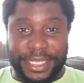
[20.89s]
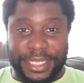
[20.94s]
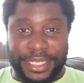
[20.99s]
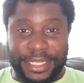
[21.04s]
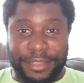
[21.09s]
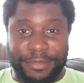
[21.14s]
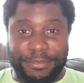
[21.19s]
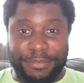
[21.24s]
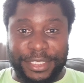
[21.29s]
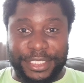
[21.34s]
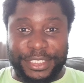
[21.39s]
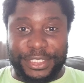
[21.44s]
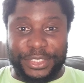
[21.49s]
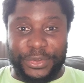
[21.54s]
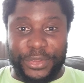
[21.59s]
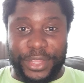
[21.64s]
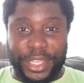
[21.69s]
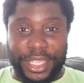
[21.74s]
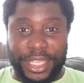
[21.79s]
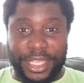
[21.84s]
I missed
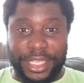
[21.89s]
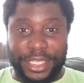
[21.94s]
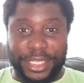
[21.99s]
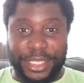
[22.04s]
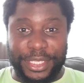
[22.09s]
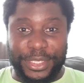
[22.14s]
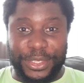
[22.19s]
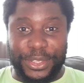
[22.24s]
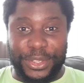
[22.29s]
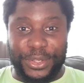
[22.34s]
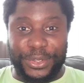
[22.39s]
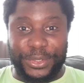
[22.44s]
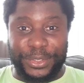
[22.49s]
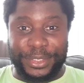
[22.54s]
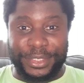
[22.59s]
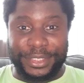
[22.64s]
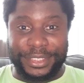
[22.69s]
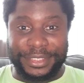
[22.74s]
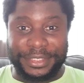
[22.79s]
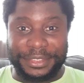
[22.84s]
doing a
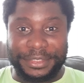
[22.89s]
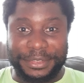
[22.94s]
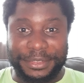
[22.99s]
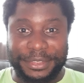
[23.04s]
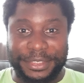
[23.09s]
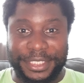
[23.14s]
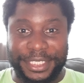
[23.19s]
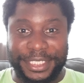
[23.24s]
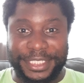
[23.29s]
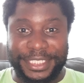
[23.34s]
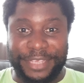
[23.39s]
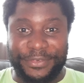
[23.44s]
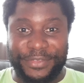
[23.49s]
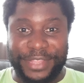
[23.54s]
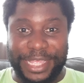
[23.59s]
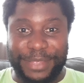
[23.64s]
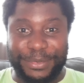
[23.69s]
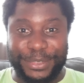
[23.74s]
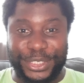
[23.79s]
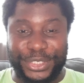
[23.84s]
long 6-7
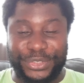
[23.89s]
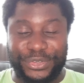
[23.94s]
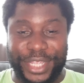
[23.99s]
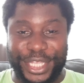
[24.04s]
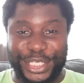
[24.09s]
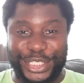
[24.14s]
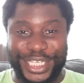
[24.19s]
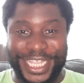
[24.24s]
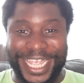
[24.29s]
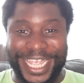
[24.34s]
hour stretch.